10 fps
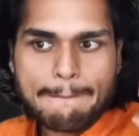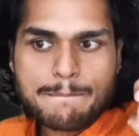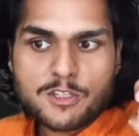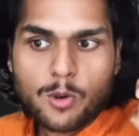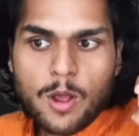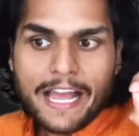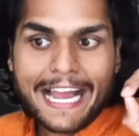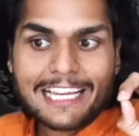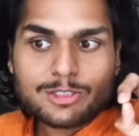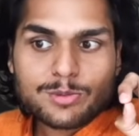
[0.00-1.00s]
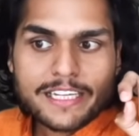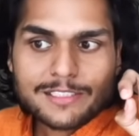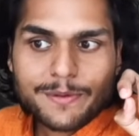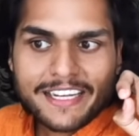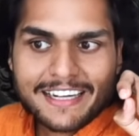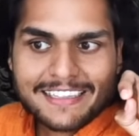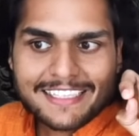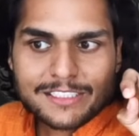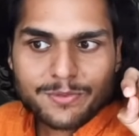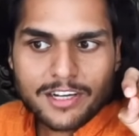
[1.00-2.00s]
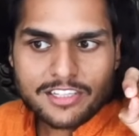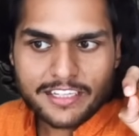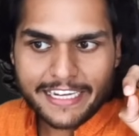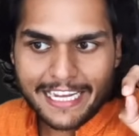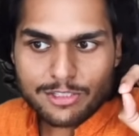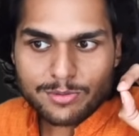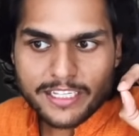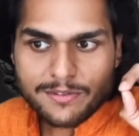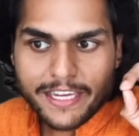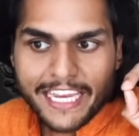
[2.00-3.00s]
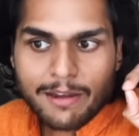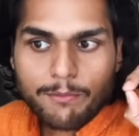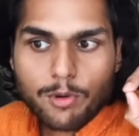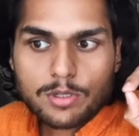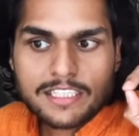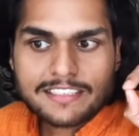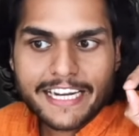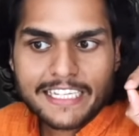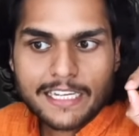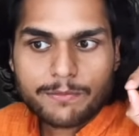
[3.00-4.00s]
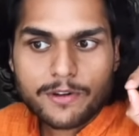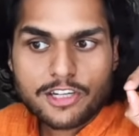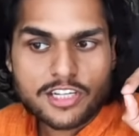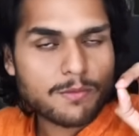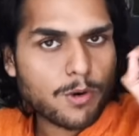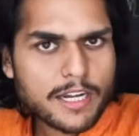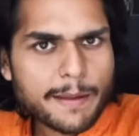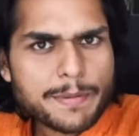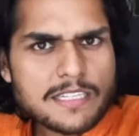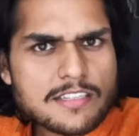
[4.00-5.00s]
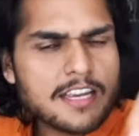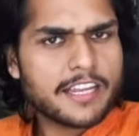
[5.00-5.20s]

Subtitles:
So as soon as we run this function, as soon as we invoke this getName function, what happens?